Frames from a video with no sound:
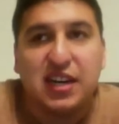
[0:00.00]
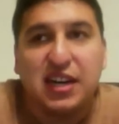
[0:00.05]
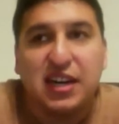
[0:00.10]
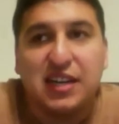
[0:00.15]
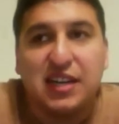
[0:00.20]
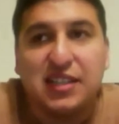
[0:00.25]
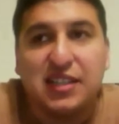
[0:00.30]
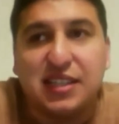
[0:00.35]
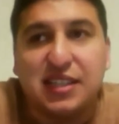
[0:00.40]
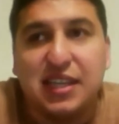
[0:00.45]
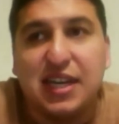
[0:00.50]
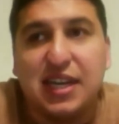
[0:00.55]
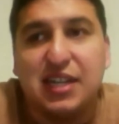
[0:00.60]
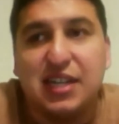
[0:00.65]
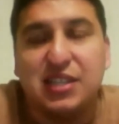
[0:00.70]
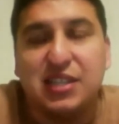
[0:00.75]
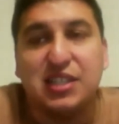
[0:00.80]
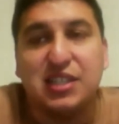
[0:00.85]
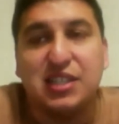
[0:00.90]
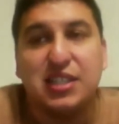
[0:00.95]
I like that they
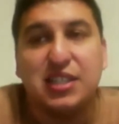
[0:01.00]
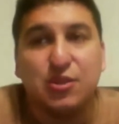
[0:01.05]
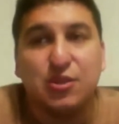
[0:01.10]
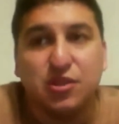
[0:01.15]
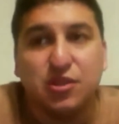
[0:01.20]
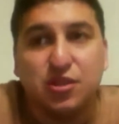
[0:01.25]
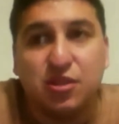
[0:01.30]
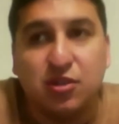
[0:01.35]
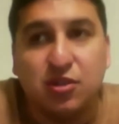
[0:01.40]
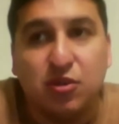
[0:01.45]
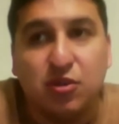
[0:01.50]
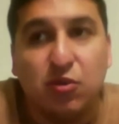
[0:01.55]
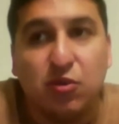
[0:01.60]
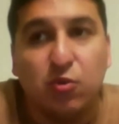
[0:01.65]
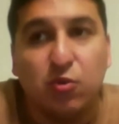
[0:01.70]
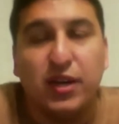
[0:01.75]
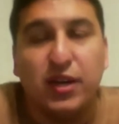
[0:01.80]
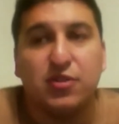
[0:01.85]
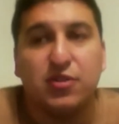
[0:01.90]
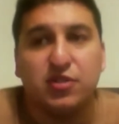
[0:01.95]
actually use the whole
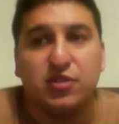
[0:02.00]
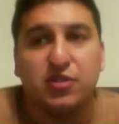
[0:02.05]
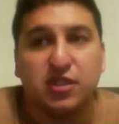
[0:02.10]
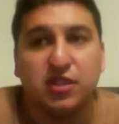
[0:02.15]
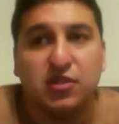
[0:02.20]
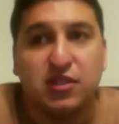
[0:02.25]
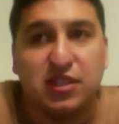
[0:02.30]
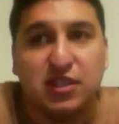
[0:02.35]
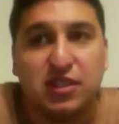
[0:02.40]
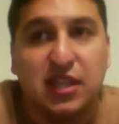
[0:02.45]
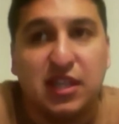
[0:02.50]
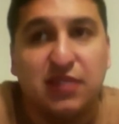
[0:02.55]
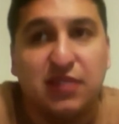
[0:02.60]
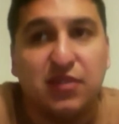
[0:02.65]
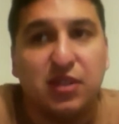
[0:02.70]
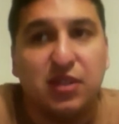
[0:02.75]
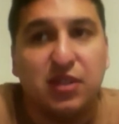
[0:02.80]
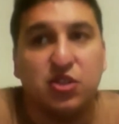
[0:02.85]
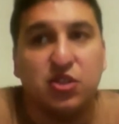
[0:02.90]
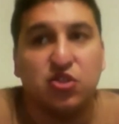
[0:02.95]
radio signal as kind of
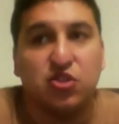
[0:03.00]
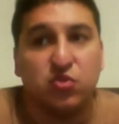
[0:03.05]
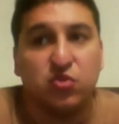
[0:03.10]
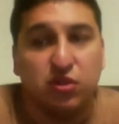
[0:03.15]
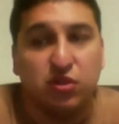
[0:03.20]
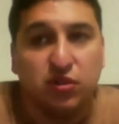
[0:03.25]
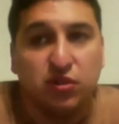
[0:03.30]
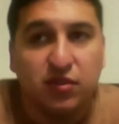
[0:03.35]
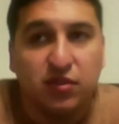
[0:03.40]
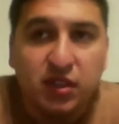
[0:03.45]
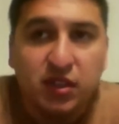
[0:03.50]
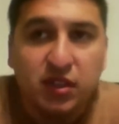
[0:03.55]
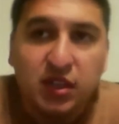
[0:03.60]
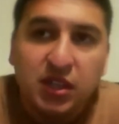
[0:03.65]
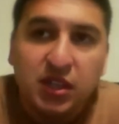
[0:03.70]
a control